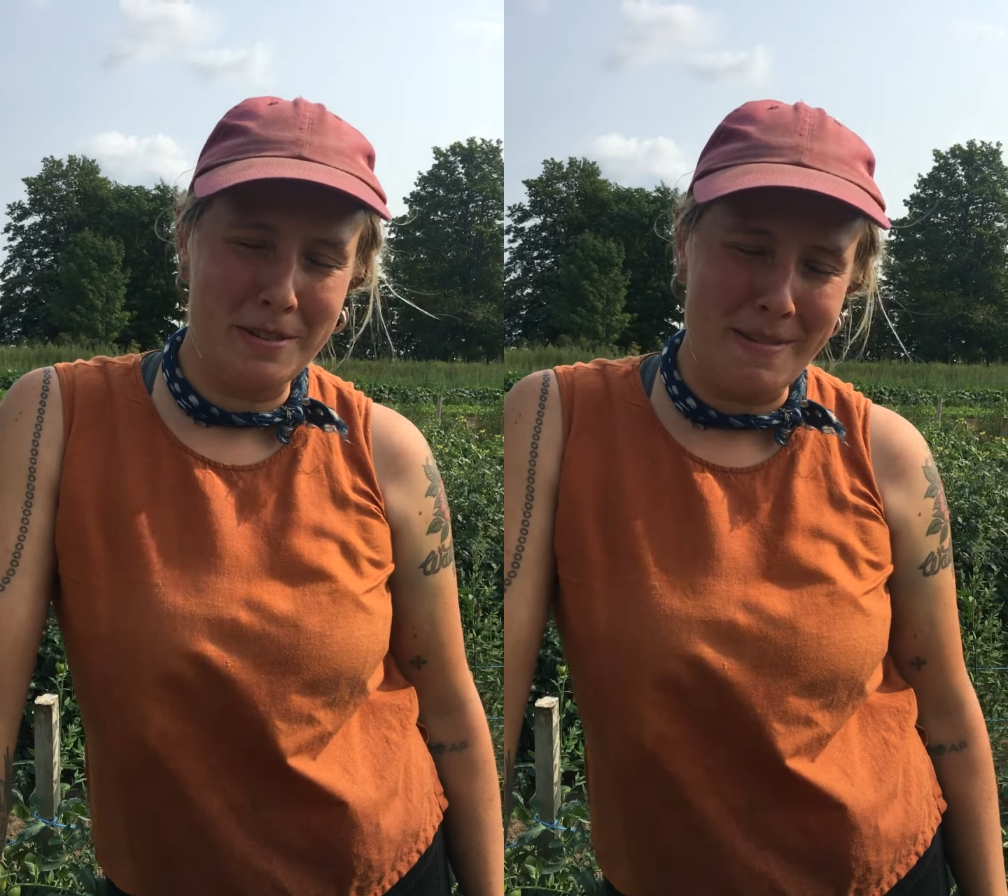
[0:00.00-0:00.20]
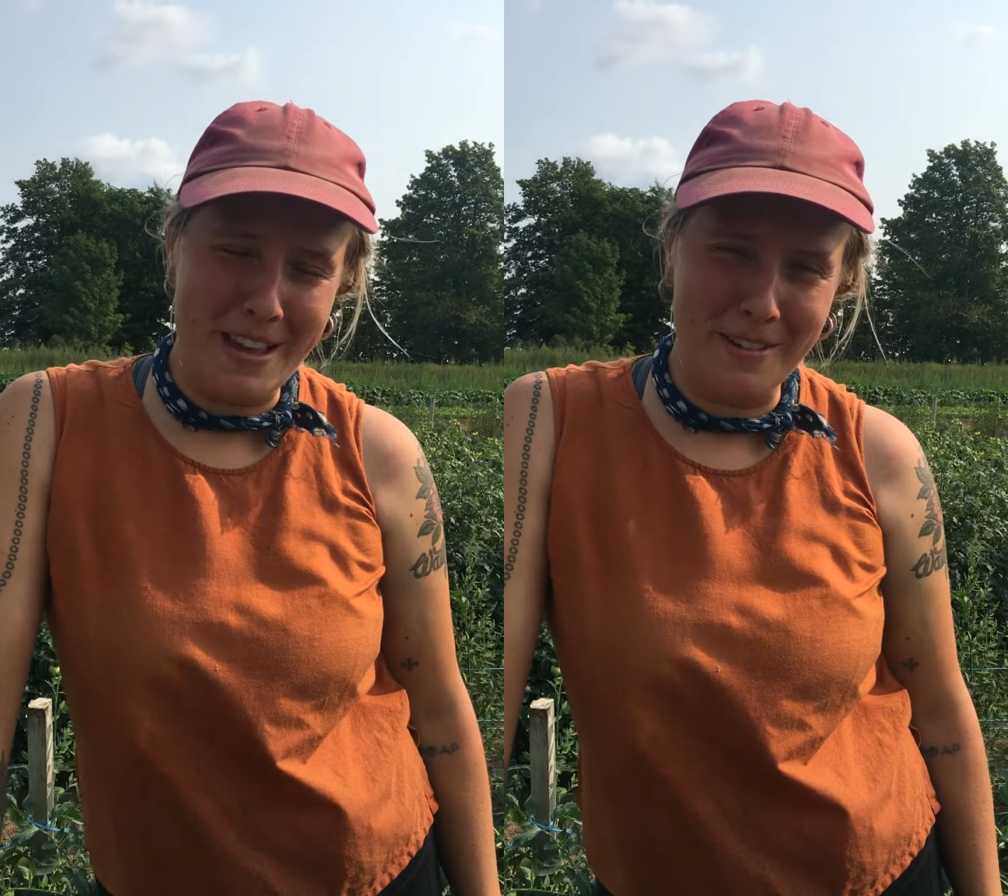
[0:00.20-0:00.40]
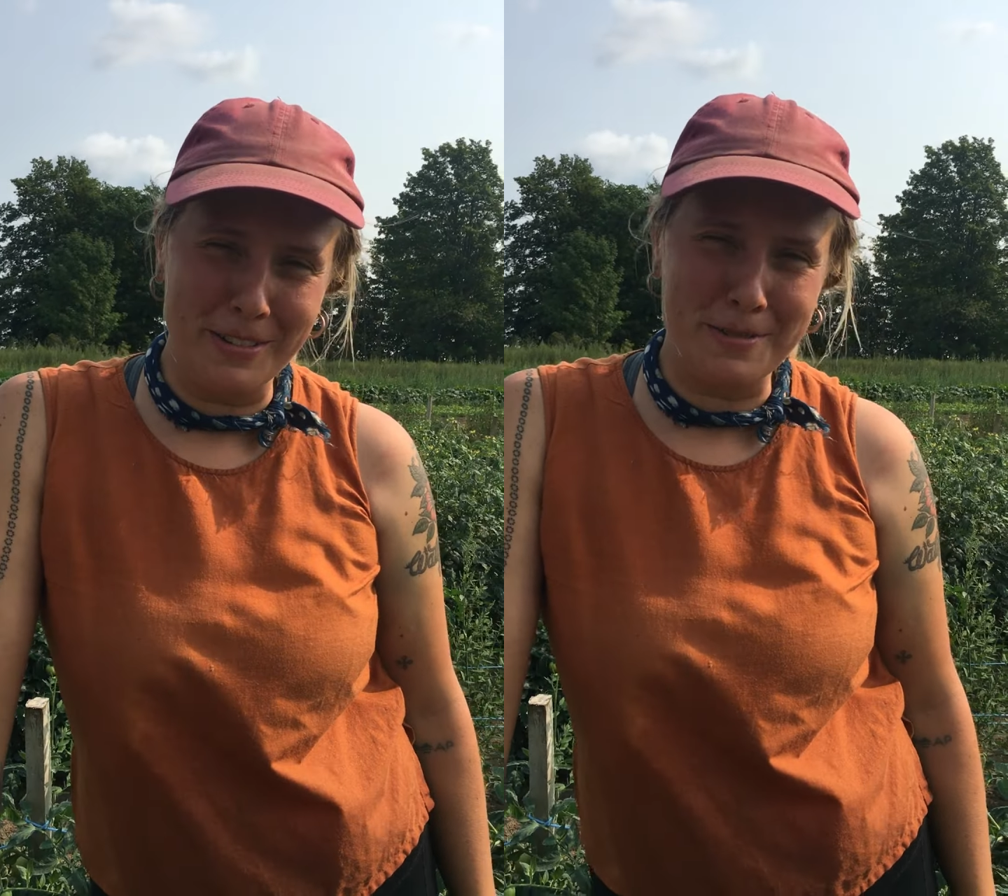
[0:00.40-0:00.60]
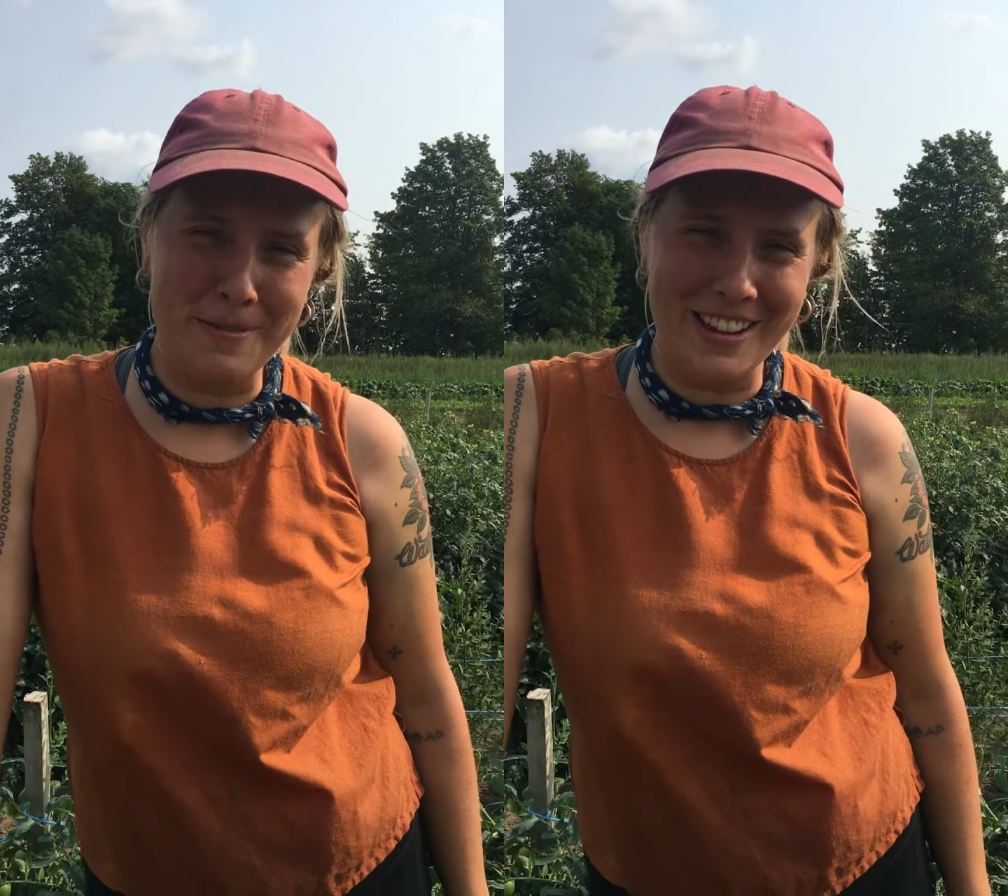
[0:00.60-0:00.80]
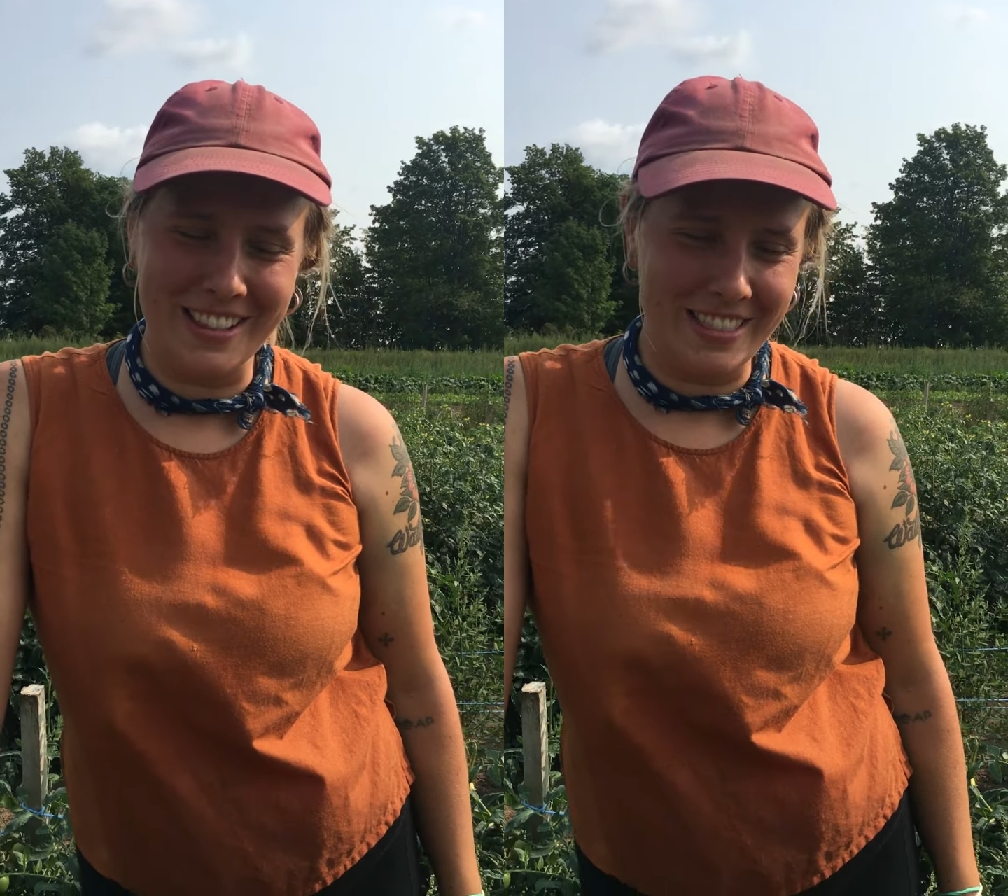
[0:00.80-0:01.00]
tomatoes
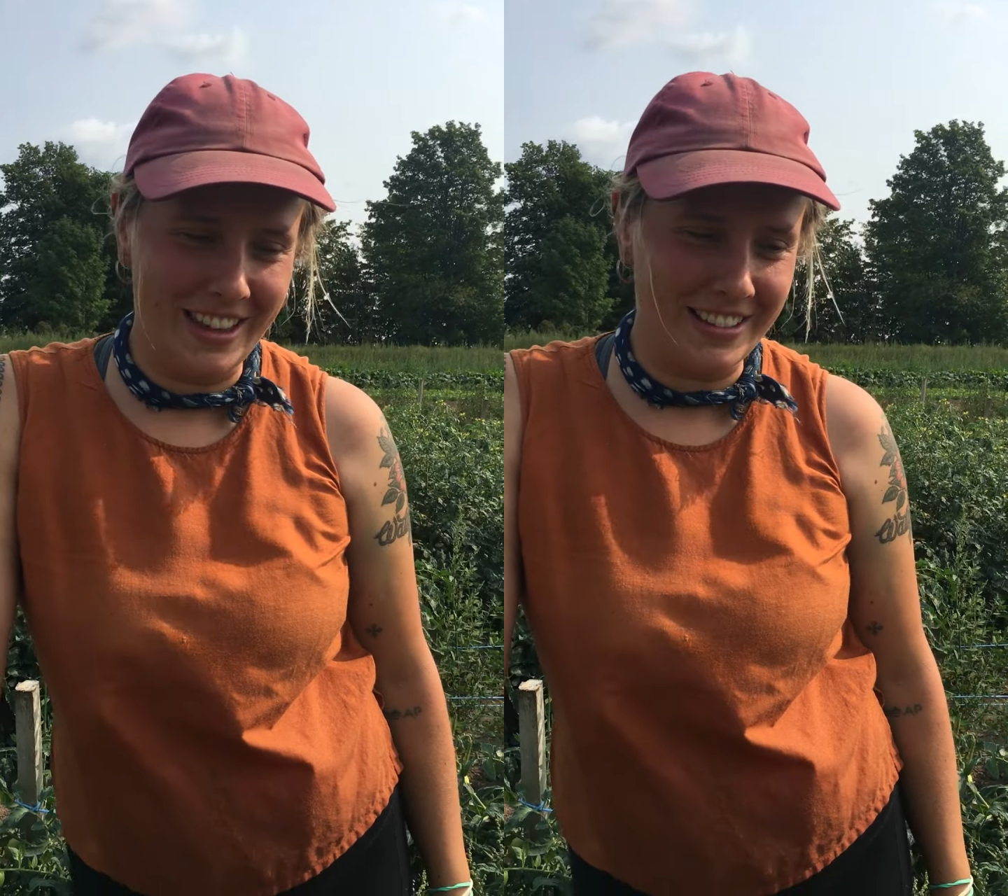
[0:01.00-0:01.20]
with the